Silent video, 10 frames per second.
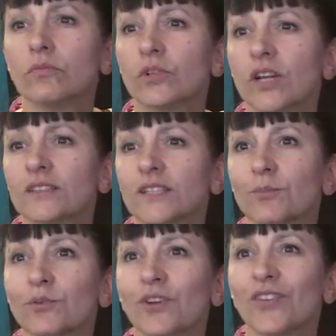what else did
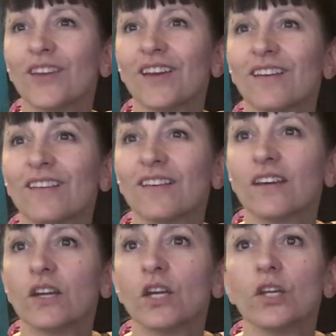I put on there?
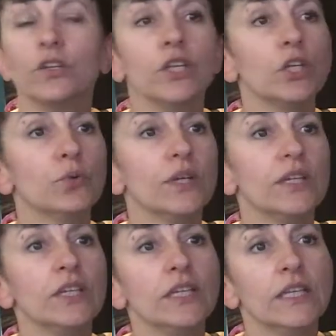The
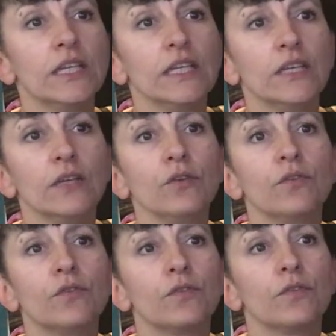UAD
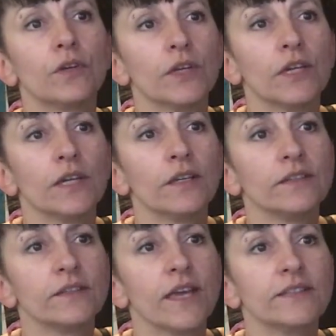Neve,
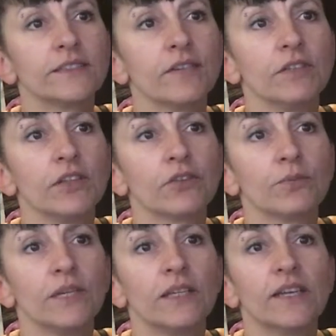
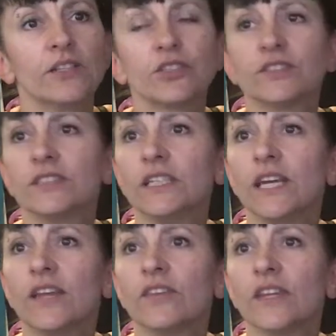1073
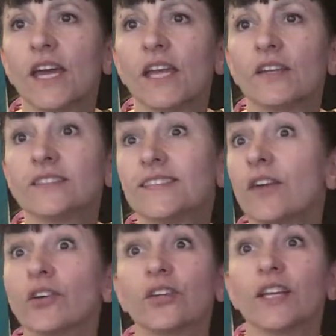Legacy, and then a
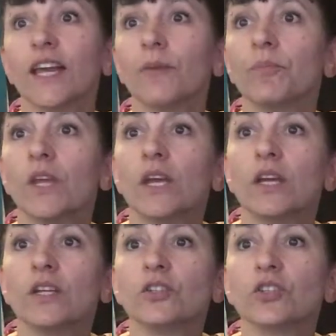stereo delay,
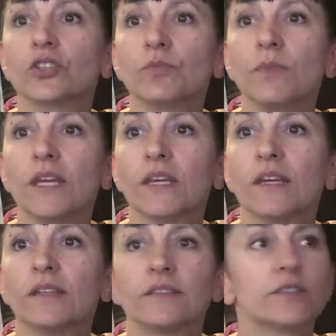just to make
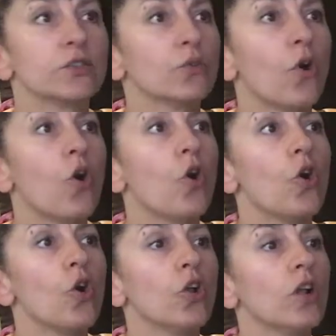it so
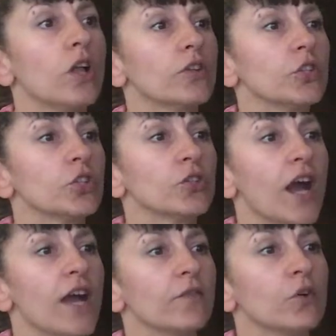all the
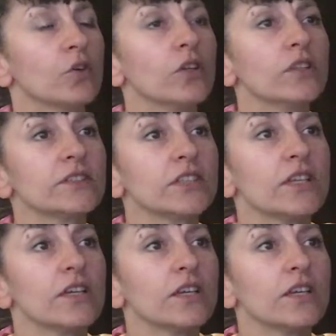sugar high vocals,